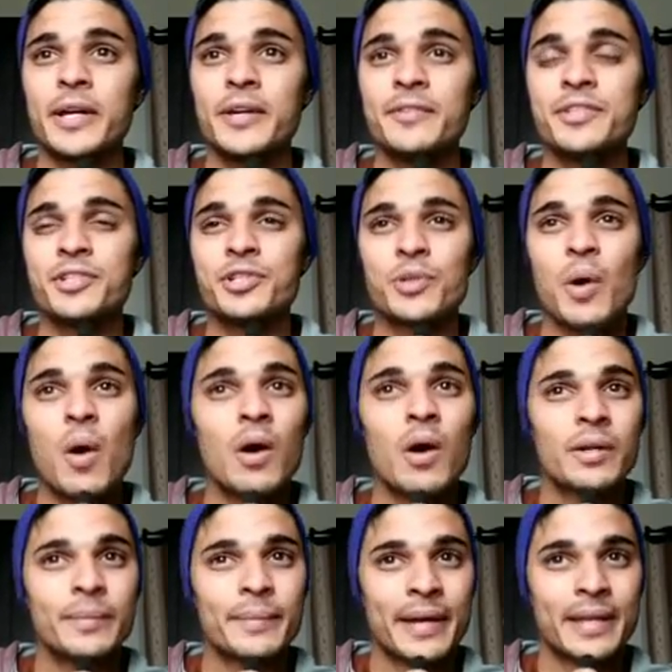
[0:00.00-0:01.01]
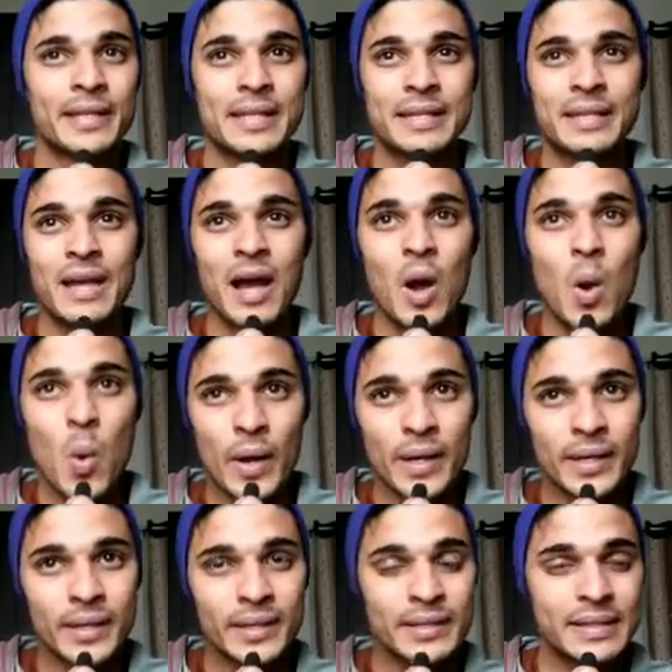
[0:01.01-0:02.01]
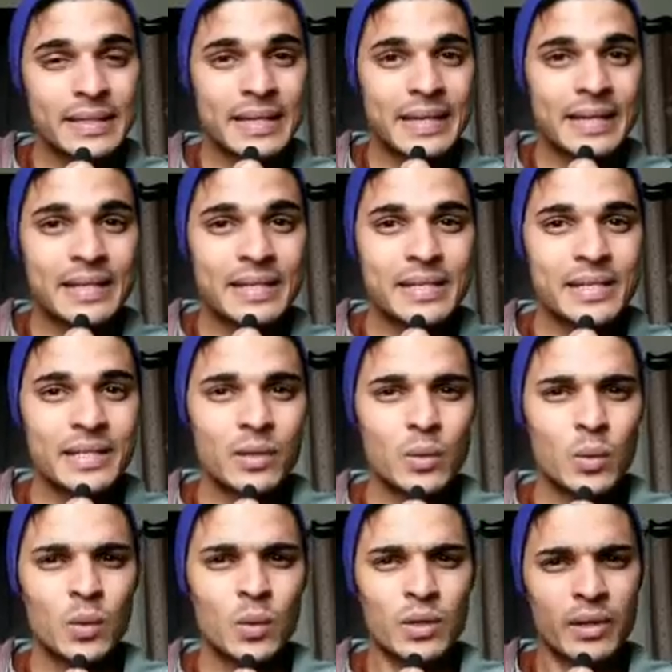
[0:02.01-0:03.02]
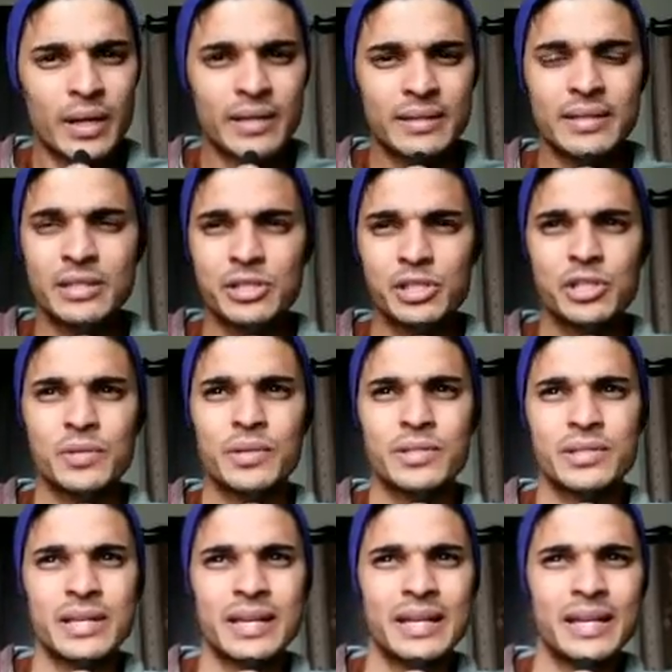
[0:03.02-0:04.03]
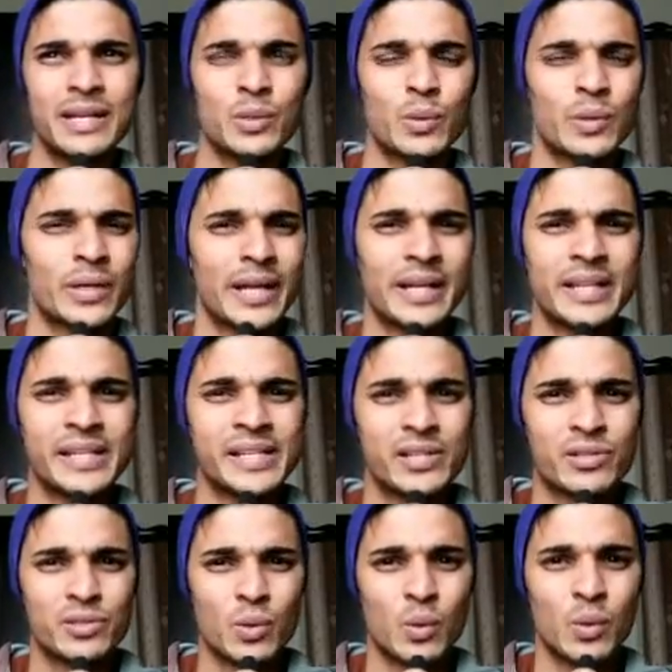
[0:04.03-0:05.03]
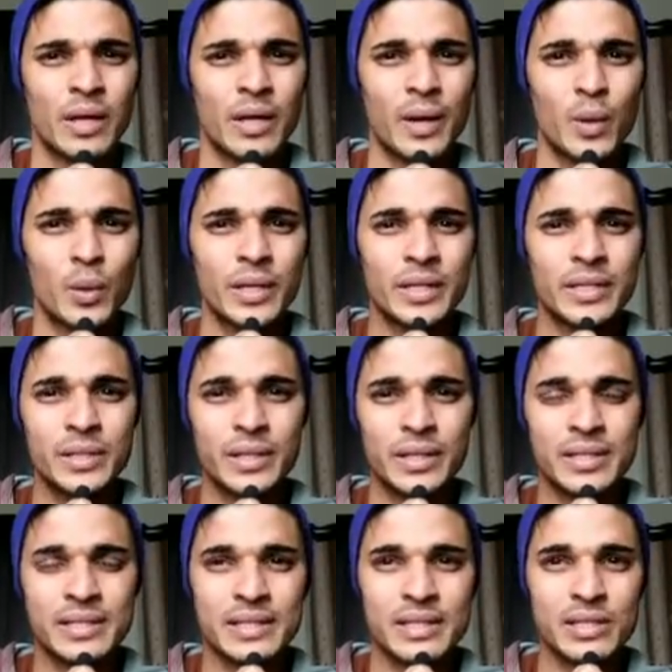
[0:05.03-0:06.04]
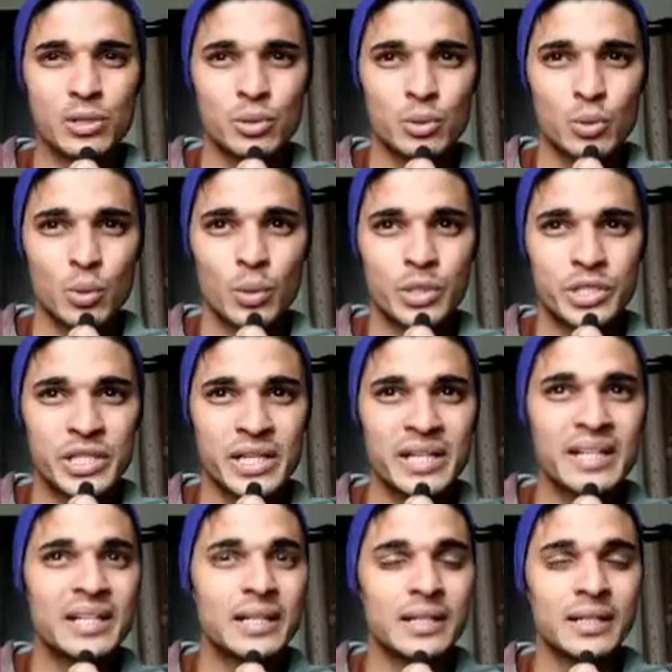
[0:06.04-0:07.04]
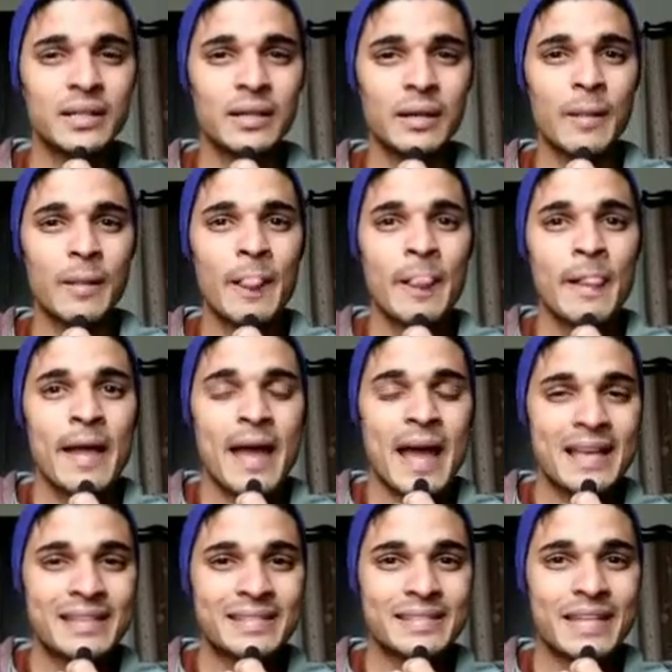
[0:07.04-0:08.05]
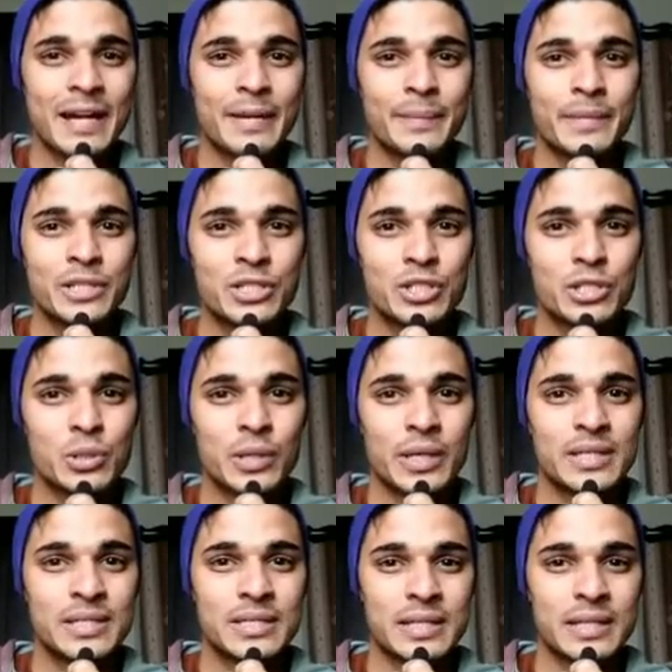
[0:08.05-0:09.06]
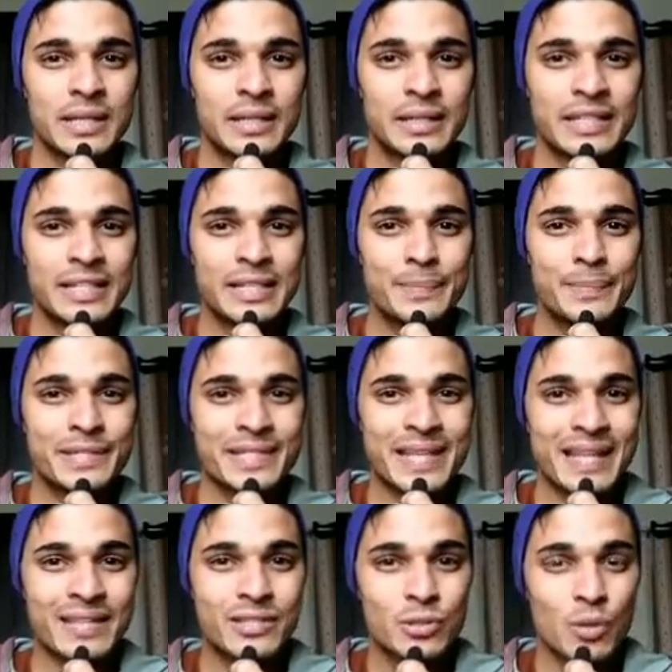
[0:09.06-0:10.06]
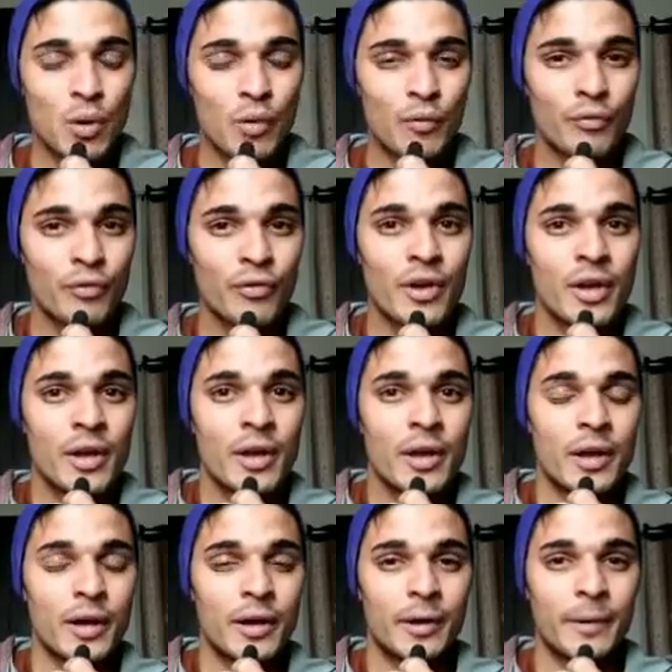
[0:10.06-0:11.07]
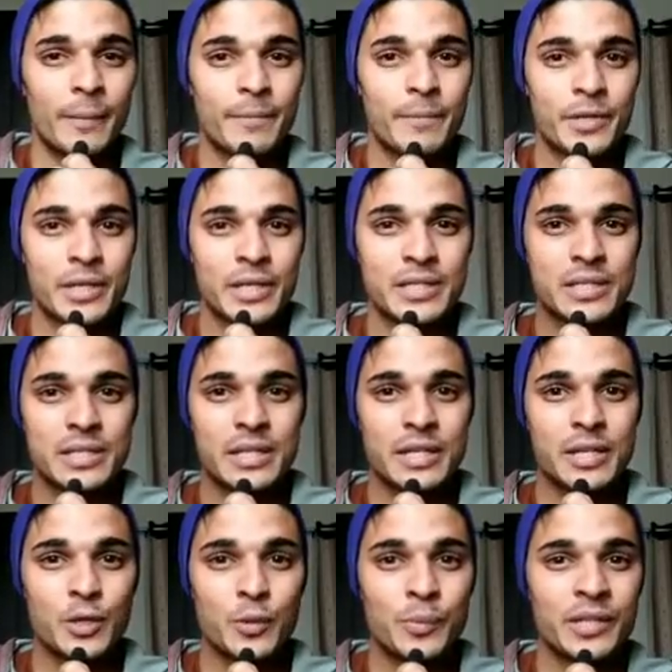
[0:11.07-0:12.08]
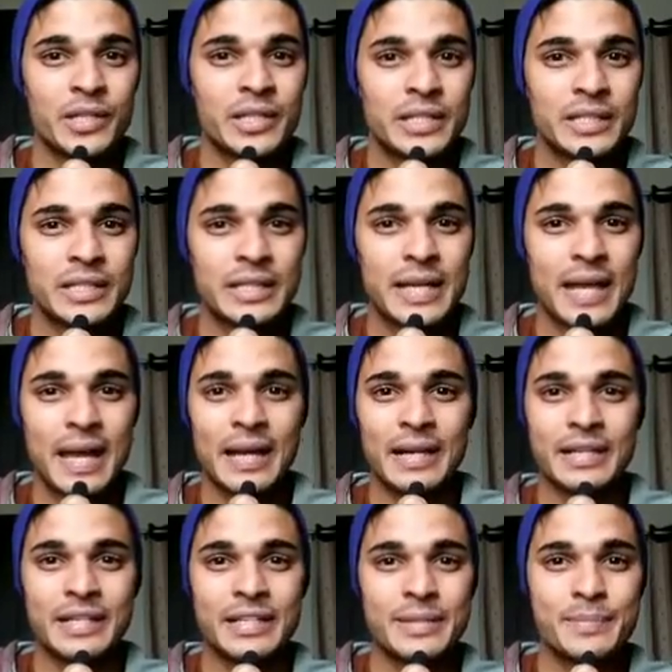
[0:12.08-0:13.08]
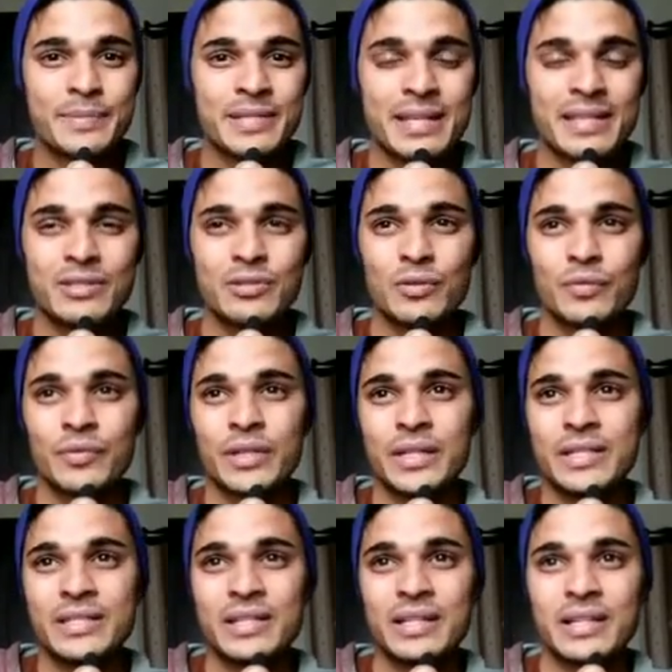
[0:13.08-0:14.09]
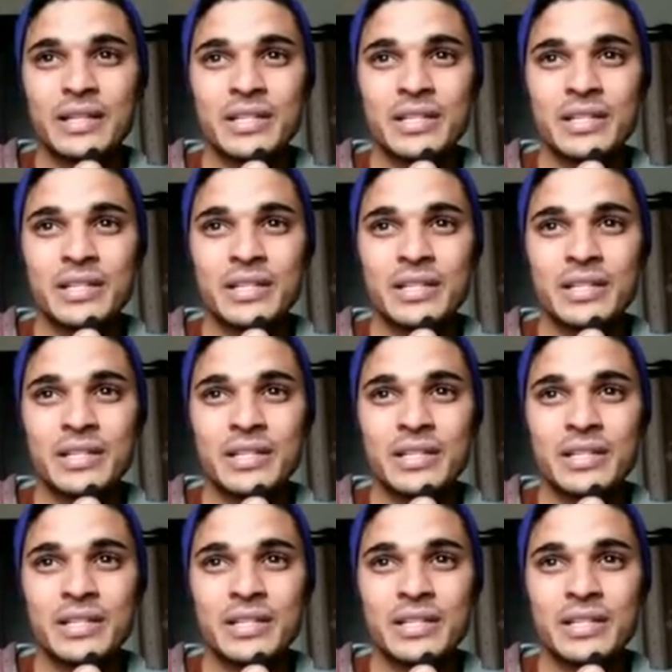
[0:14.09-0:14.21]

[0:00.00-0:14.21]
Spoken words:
I was shocked, man, that how can an 8-year-old, I think she was 8 or 10 years old, how can, you can say, so young girl has that much, you can say, deep sense of, you can say, humility and deep sense of, you can say,